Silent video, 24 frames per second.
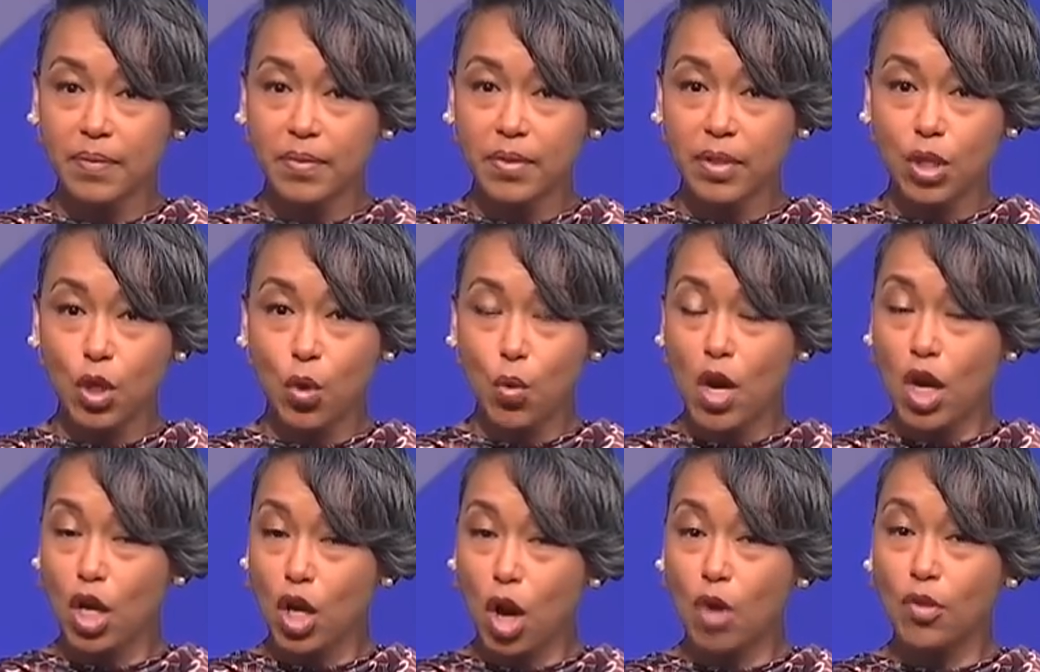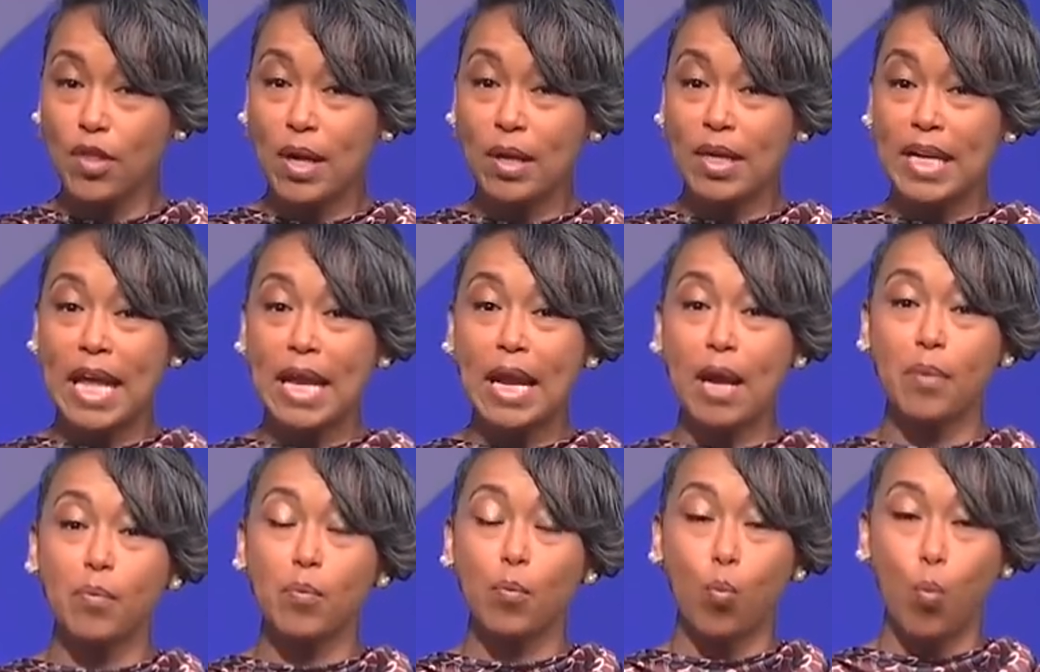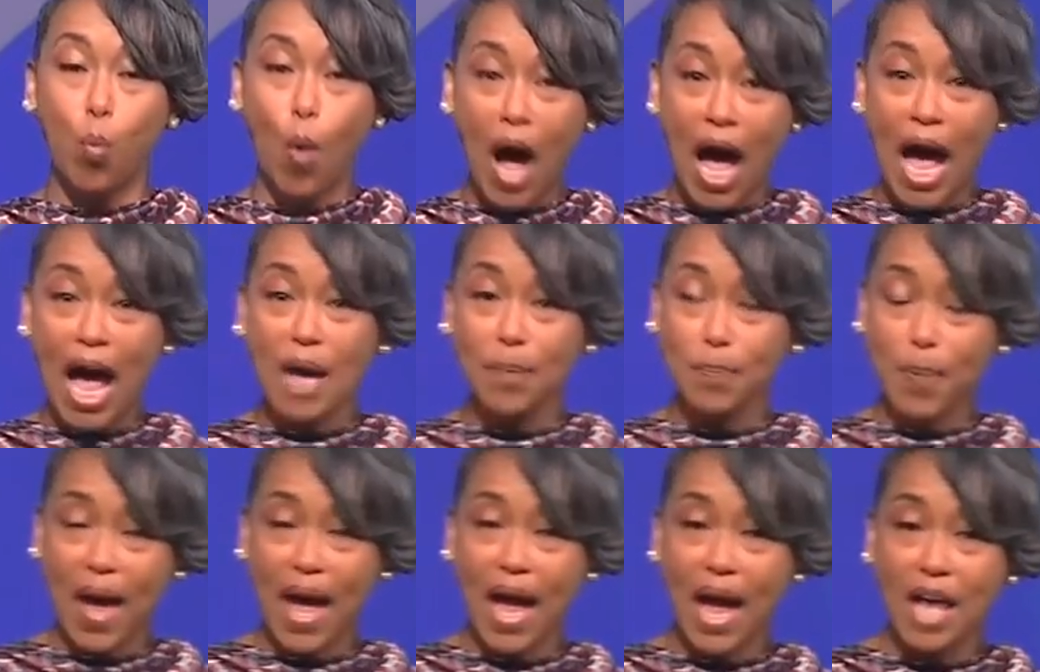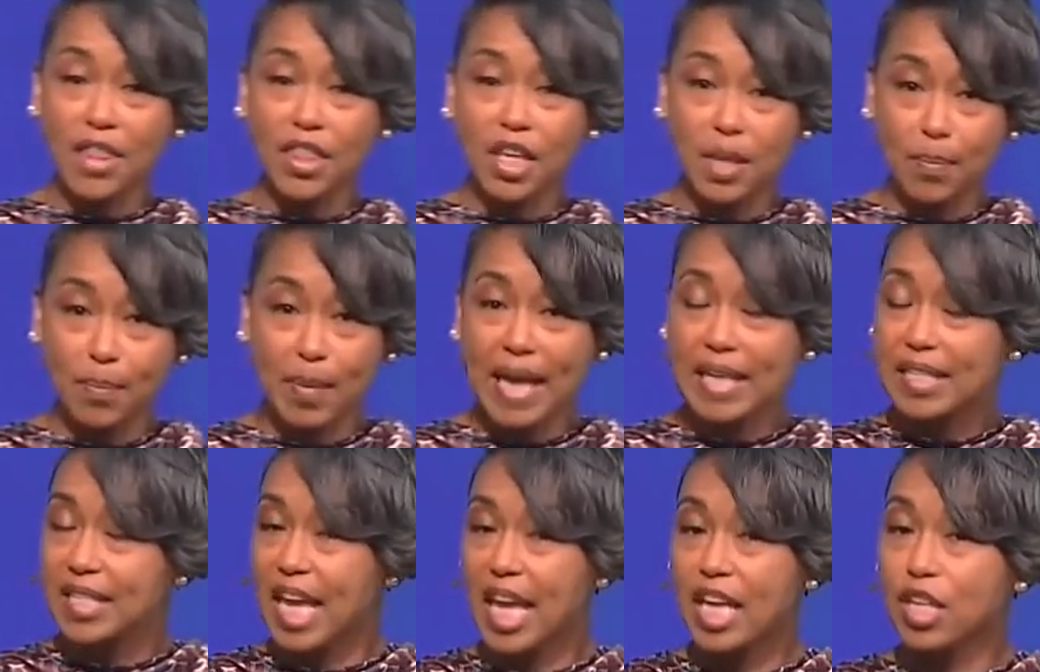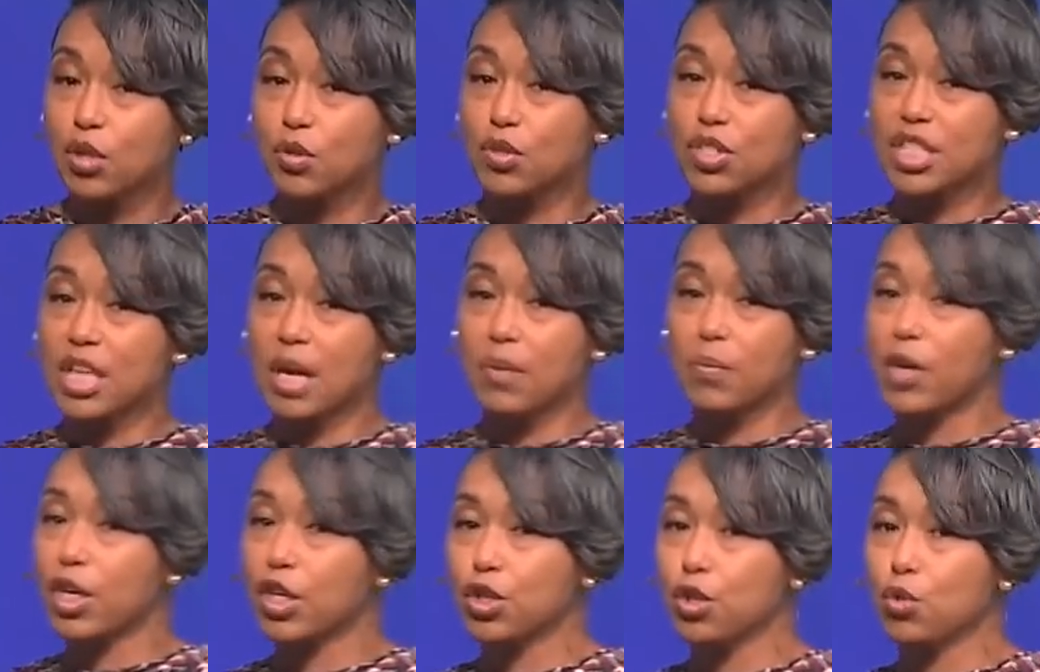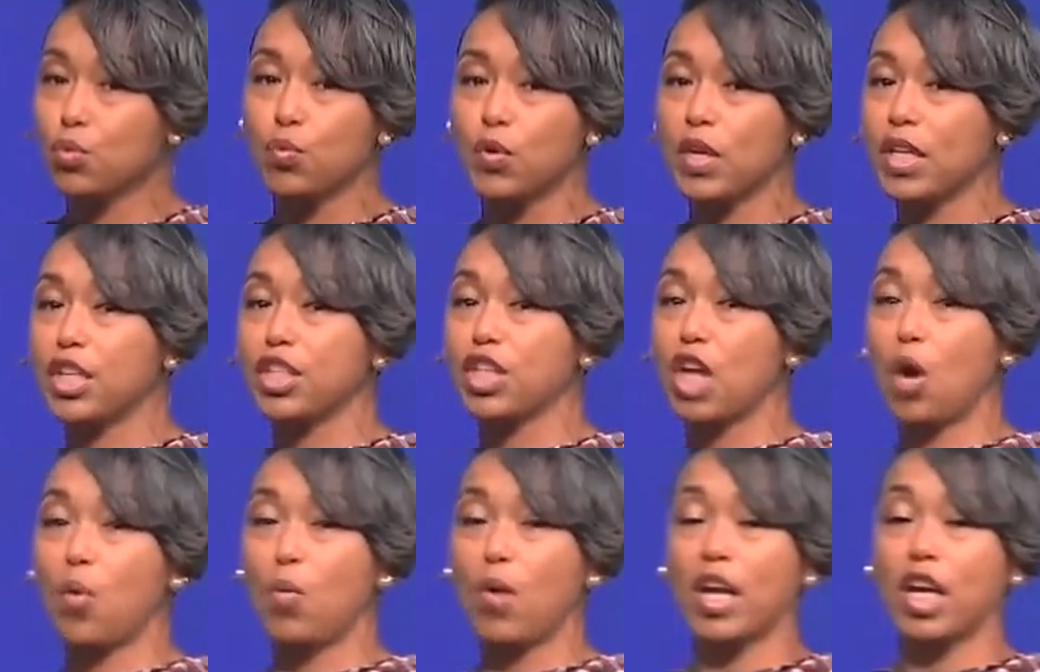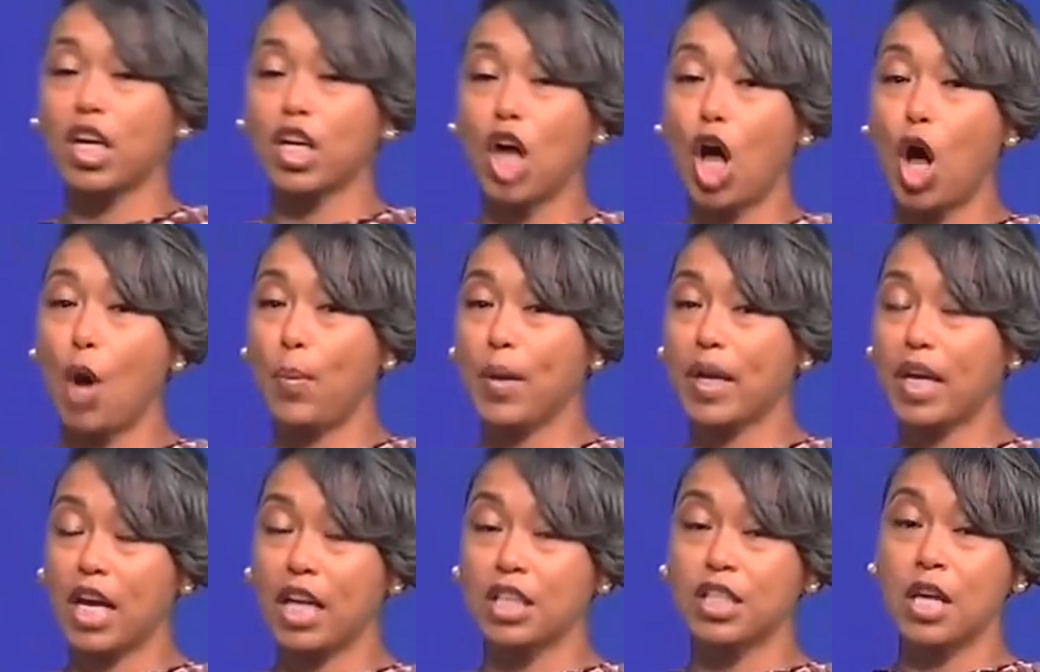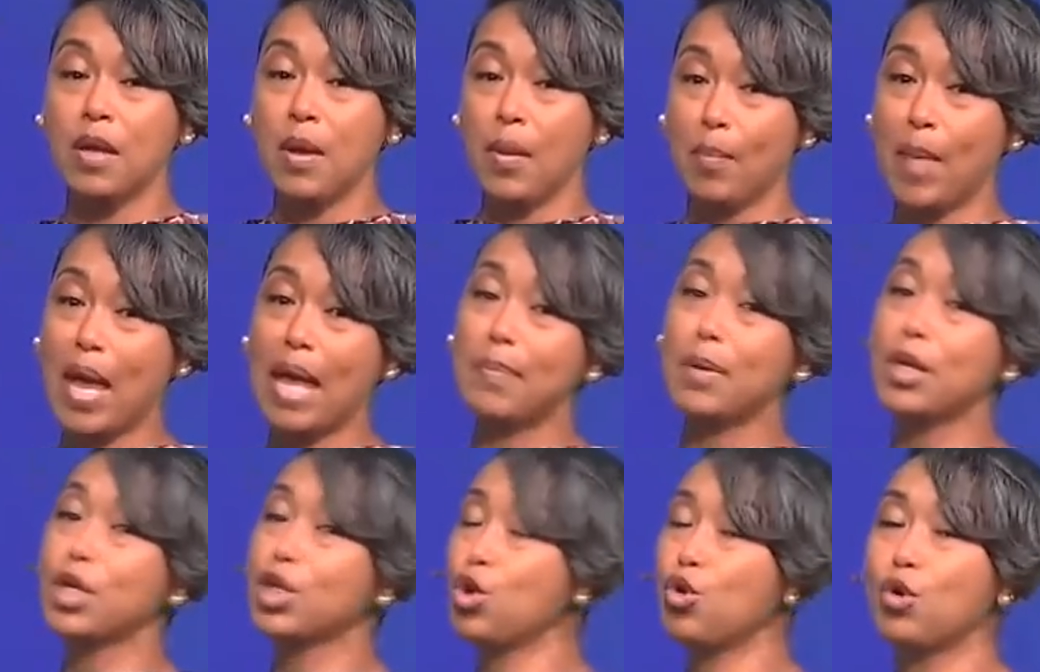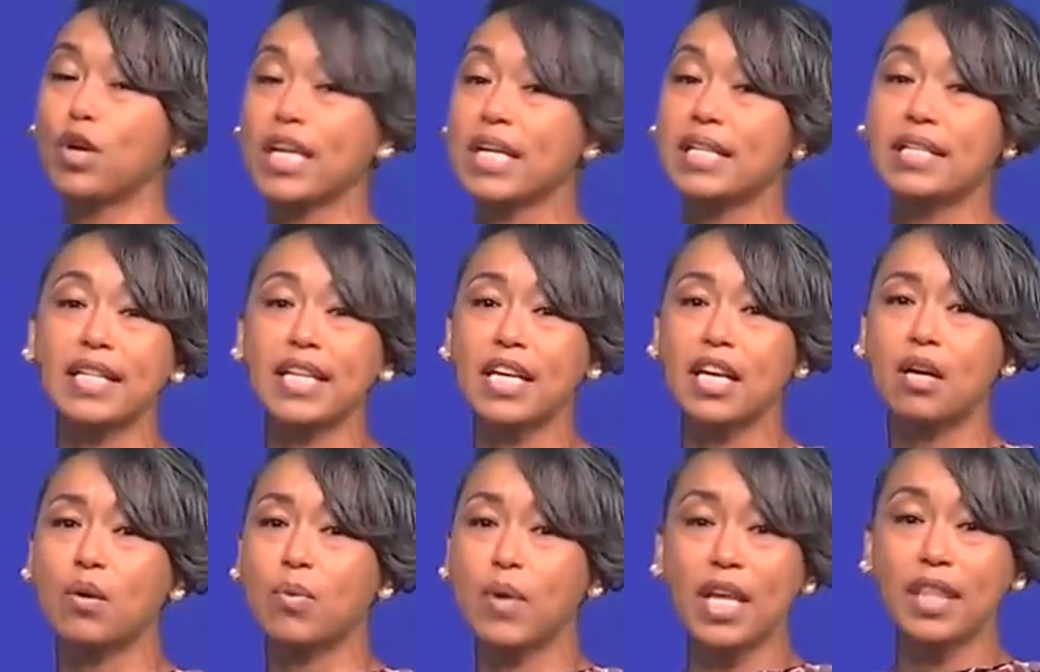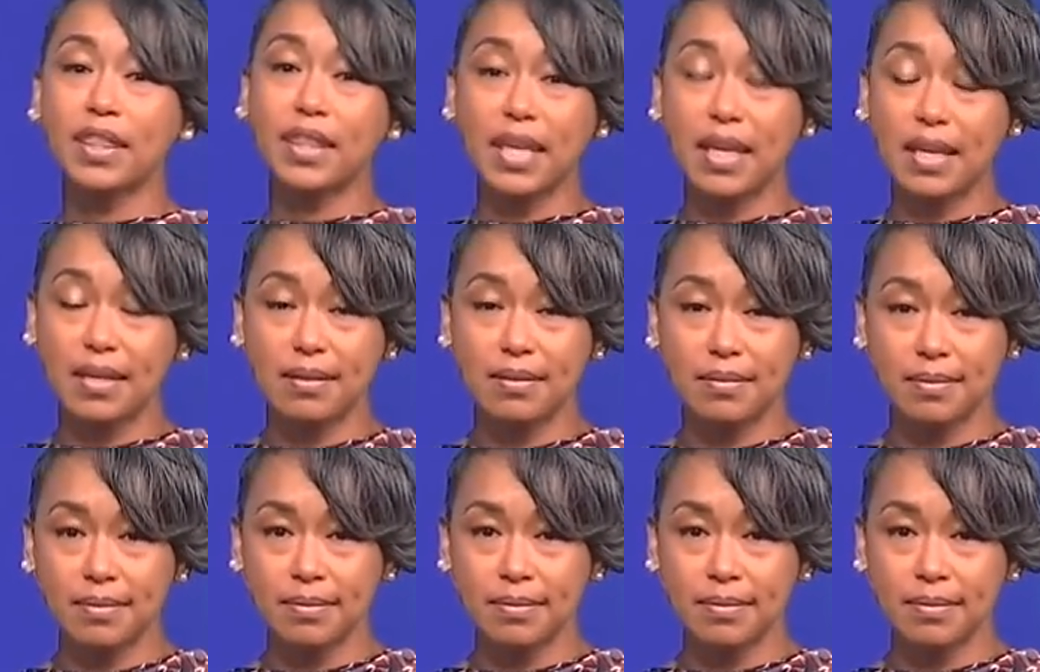you want to go down that wide path, it may take you somewhere you really don't want to go because maybe you can deal with it.